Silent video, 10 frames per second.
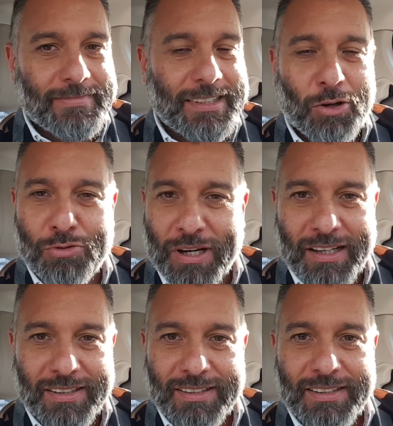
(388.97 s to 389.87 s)
no
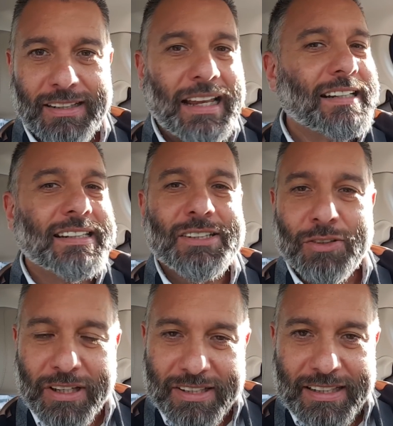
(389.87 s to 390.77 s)
chance. Next
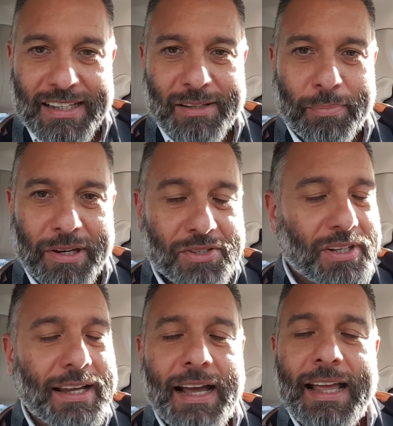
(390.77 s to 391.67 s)
season he stays at
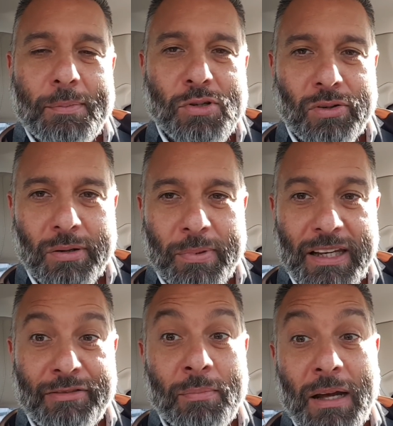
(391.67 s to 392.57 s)
PSG. I absolutely
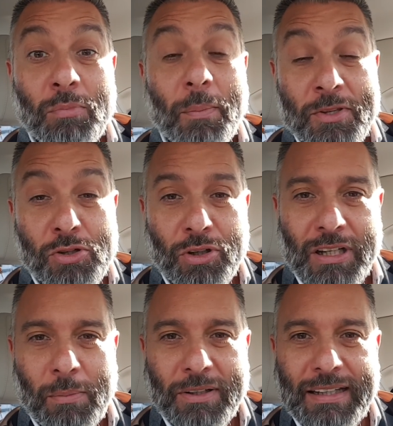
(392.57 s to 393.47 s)
believe him. And we've been
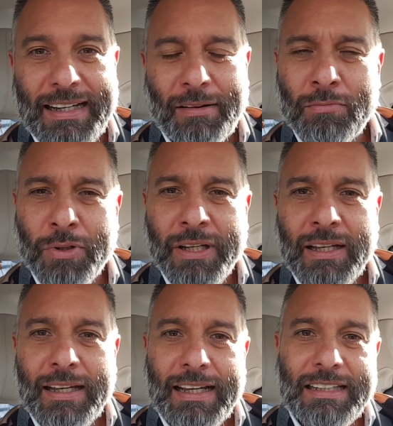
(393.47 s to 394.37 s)
talking about that, haven't we,
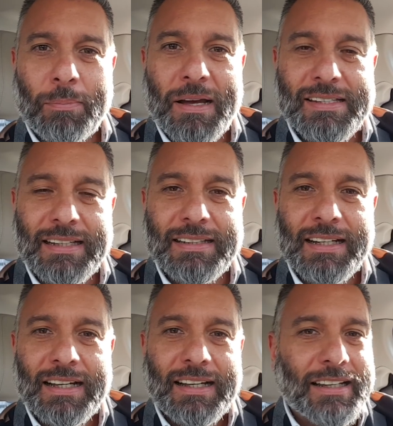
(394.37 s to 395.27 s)
in the past, that
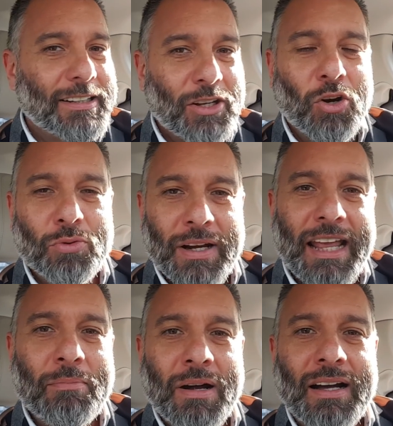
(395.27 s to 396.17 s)
no,
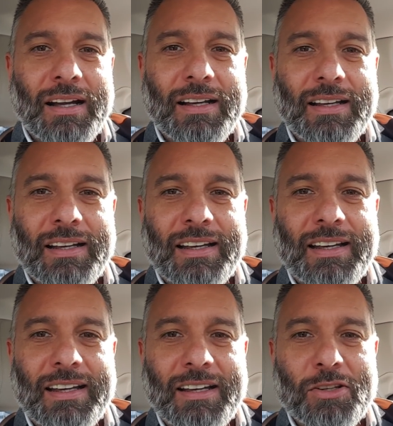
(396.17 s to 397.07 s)

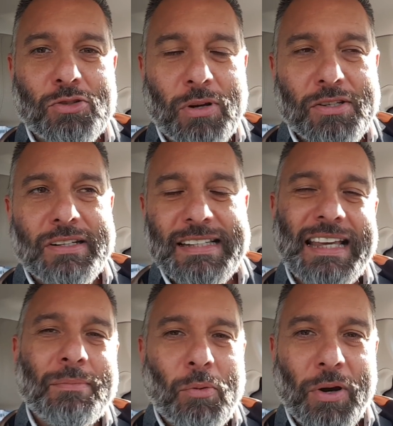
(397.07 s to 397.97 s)
Neymar, to actually
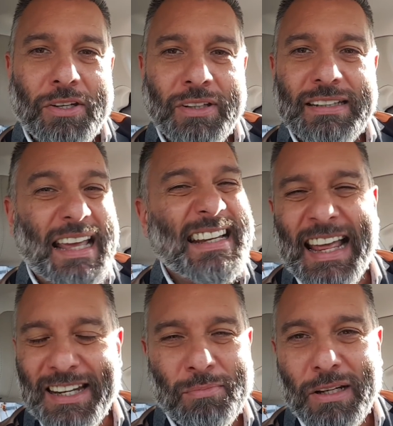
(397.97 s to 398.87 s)
take him away, you need
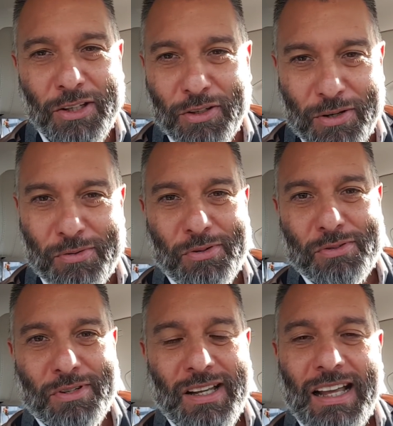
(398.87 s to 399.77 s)
800 million
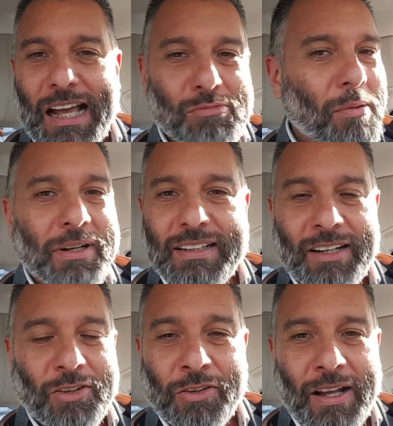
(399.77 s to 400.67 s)
euros. And Real Madrid
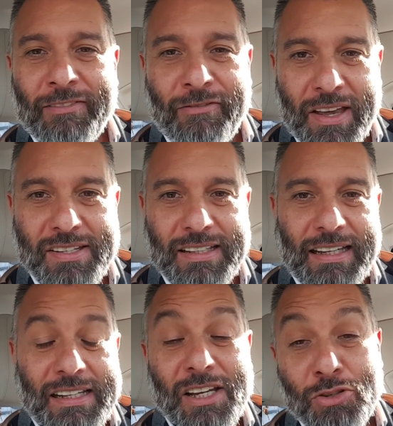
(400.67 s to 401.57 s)
are not going to invest
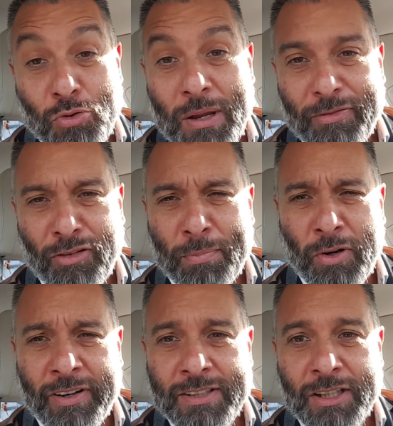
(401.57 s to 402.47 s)
that. It's a dream for
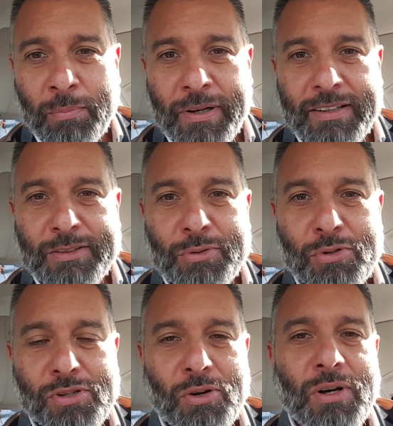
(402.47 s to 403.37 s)
Florentino Perez to do
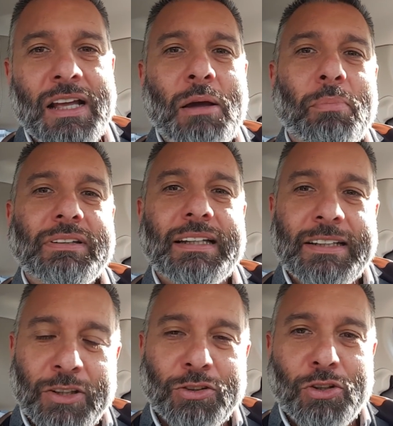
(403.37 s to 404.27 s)
so, but they're
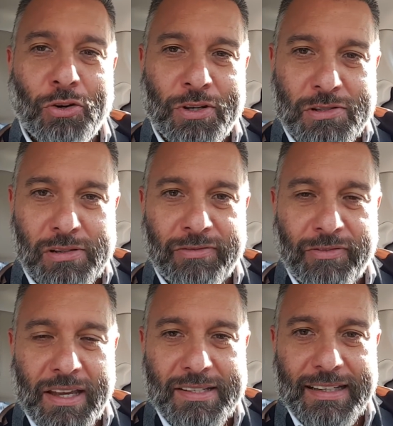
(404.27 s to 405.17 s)
not going to
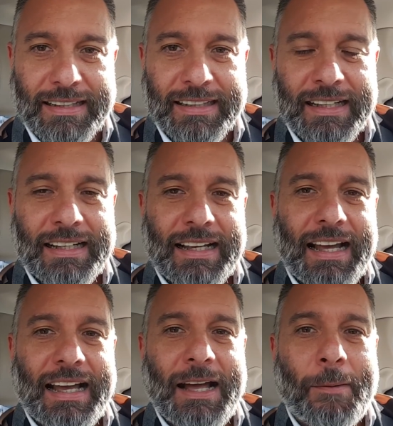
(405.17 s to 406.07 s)
invest that.
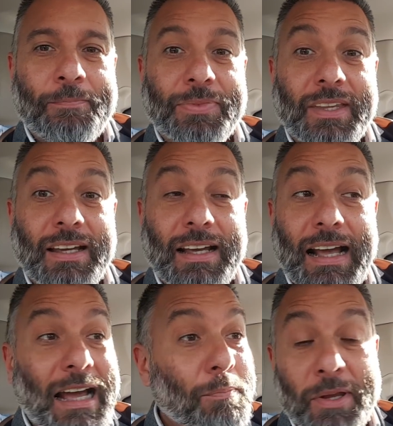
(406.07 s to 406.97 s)
And
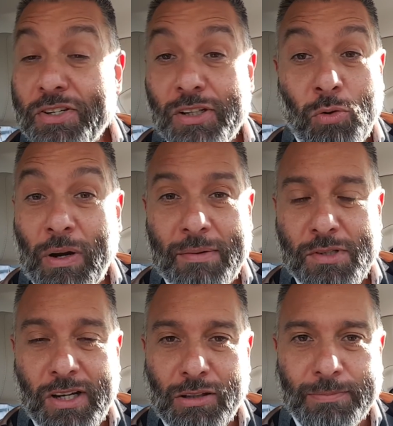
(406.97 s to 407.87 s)
PSG don't want him
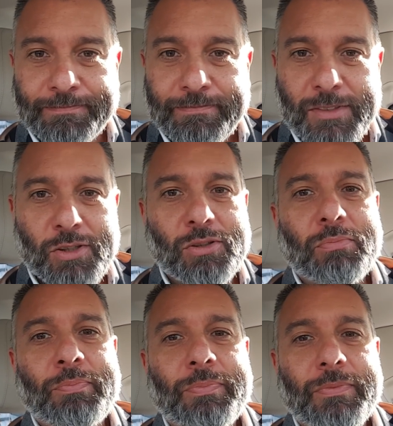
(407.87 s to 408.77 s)
to go. So
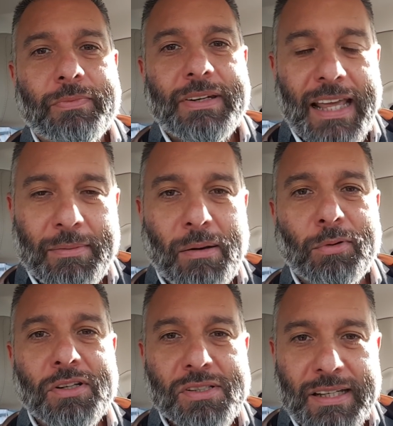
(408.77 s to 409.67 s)
Neymar
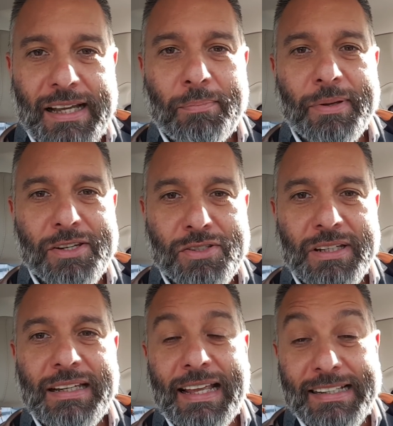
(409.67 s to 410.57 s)
will stay at
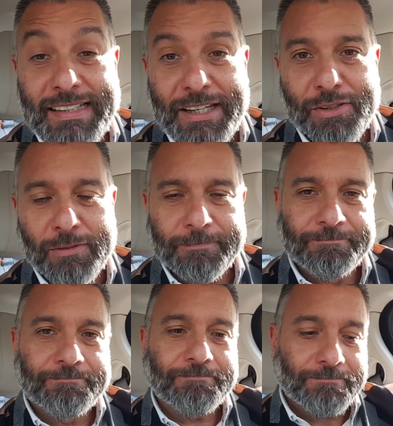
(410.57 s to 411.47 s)
PSG next season.
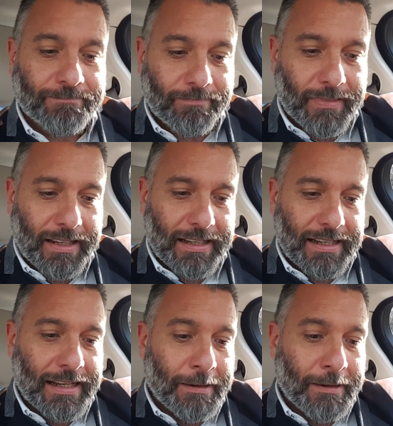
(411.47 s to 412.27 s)
We